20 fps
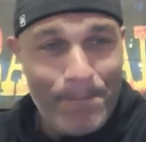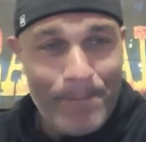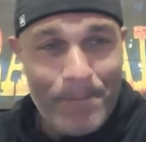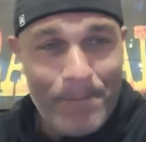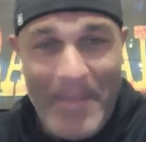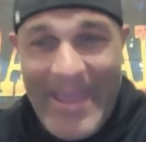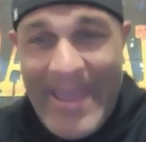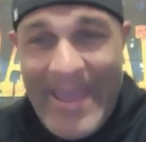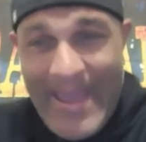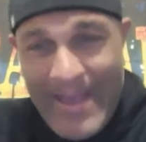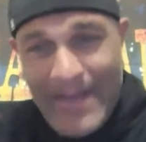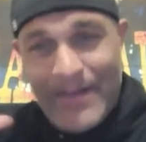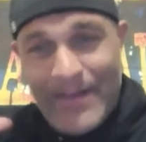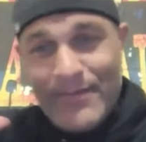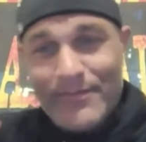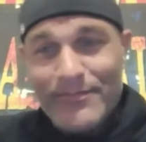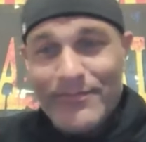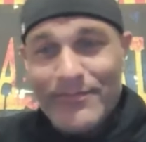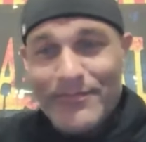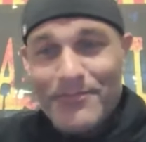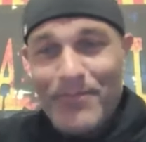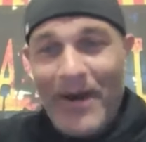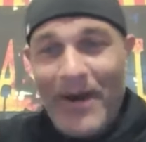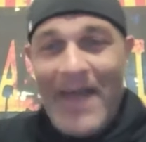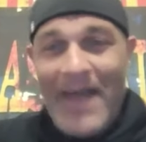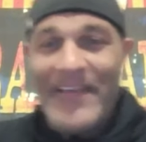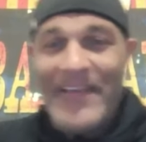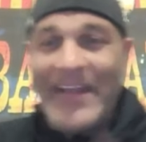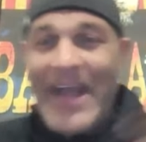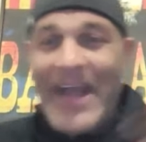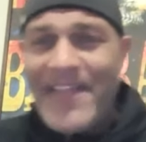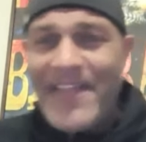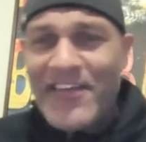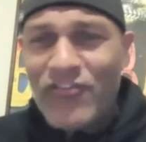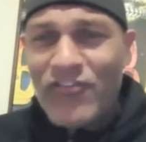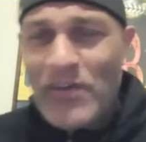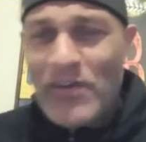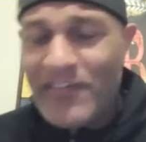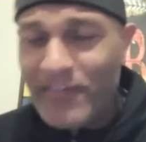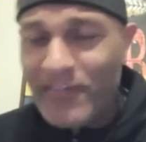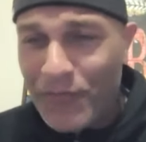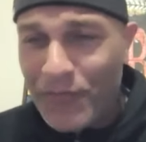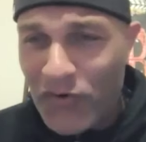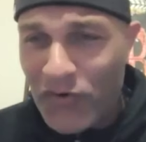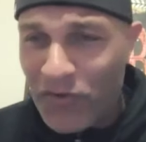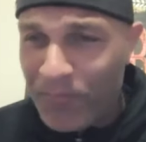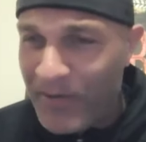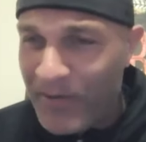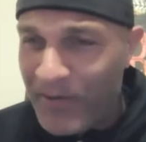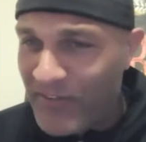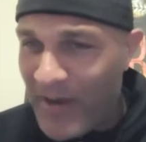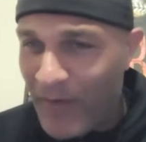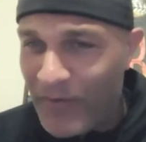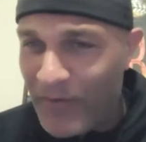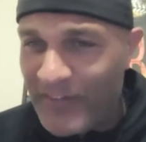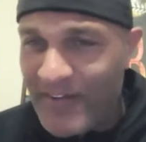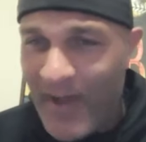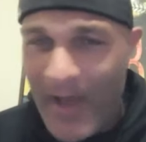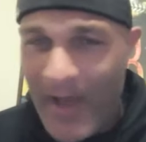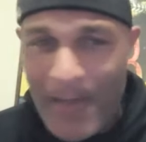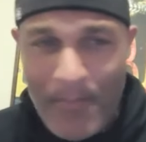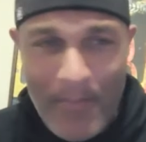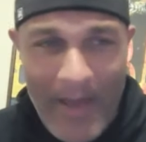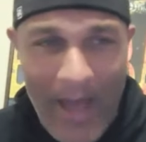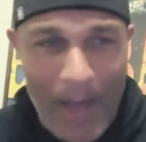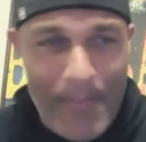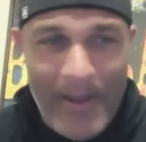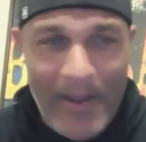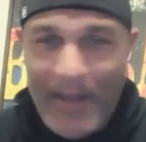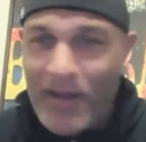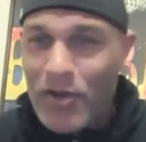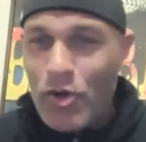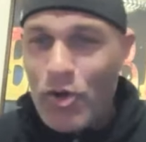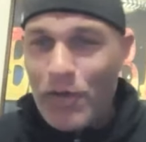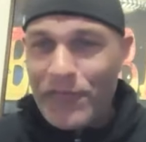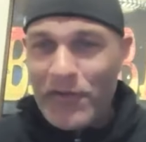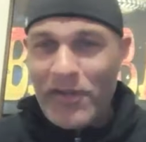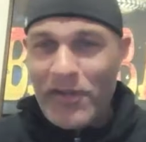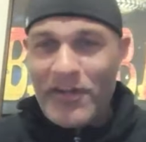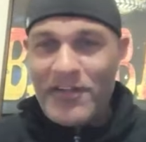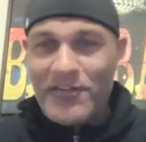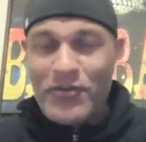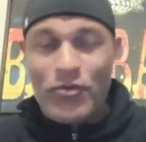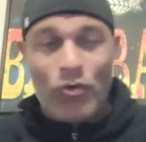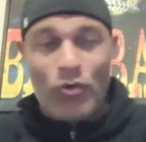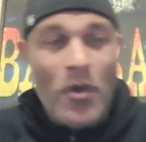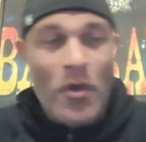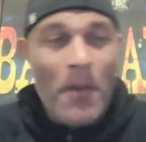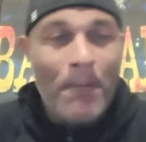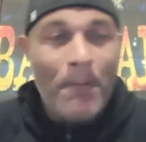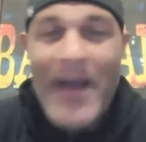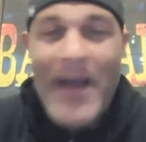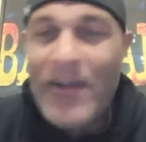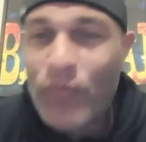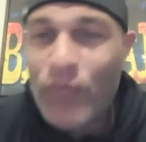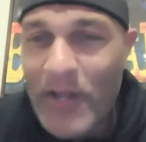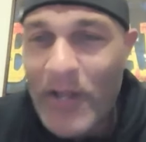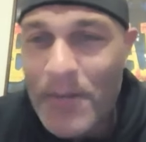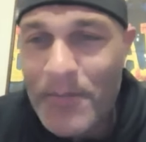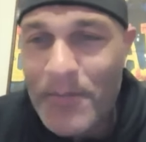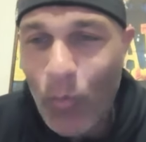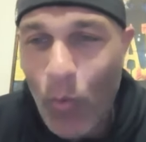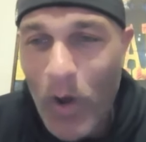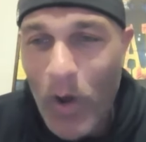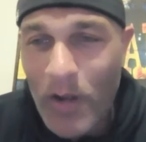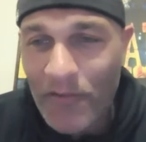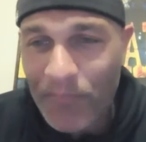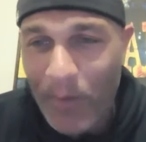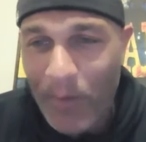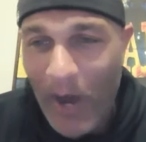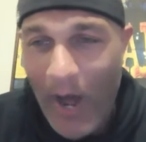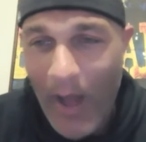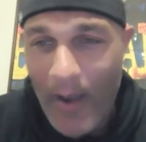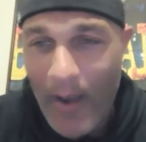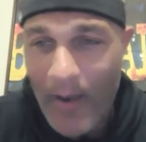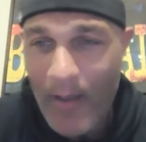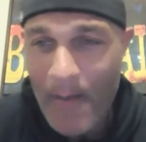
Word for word: Me? Behind the guy that swings at the first pitch every time? How am I going to know what they're going to do? Might as well hit him in the one spot.